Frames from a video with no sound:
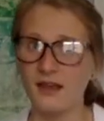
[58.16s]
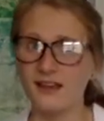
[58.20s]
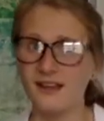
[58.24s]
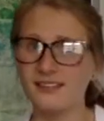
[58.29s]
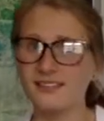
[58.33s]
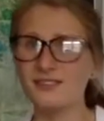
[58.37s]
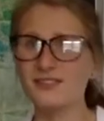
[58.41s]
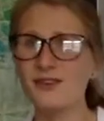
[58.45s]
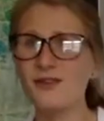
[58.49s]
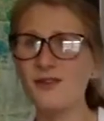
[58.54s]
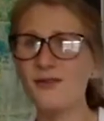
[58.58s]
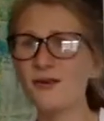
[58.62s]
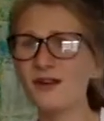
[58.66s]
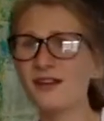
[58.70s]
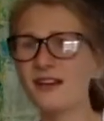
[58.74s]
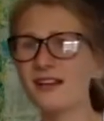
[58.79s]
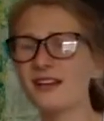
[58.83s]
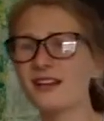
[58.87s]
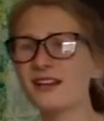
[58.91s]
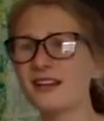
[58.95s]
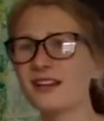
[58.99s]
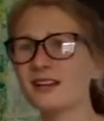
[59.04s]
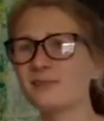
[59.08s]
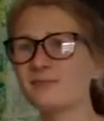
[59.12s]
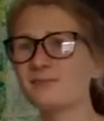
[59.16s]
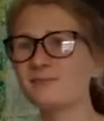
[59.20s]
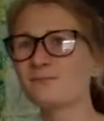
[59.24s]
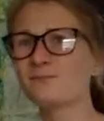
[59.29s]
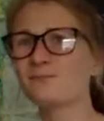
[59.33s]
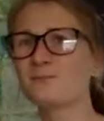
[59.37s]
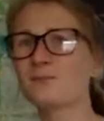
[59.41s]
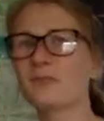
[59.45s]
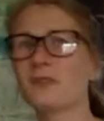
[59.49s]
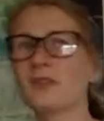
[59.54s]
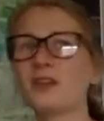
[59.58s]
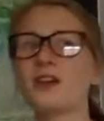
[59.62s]
So,
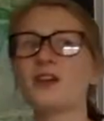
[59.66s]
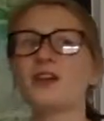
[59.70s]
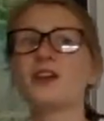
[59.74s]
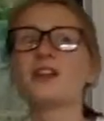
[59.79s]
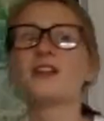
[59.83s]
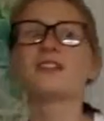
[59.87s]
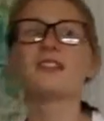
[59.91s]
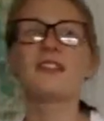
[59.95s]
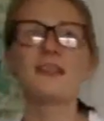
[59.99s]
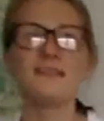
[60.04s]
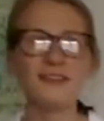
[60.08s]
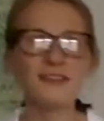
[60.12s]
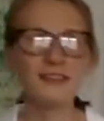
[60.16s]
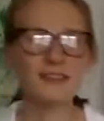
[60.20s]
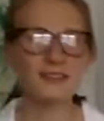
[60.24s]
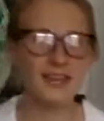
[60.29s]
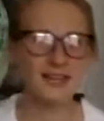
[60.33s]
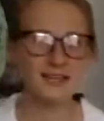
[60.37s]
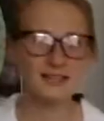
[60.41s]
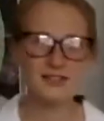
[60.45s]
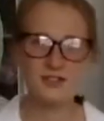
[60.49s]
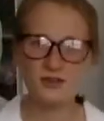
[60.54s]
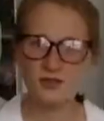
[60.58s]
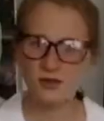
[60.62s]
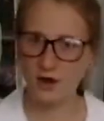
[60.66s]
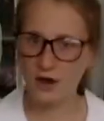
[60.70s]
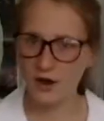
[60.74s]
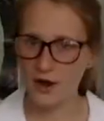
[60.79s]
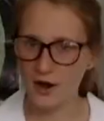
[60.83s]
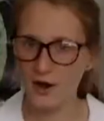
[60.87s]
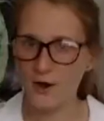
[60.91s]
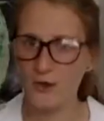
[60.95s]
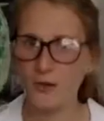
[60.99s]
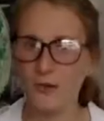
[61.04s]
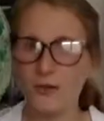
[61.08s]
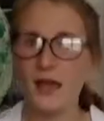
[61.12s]
living things
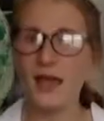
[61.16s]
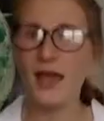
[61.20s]
grow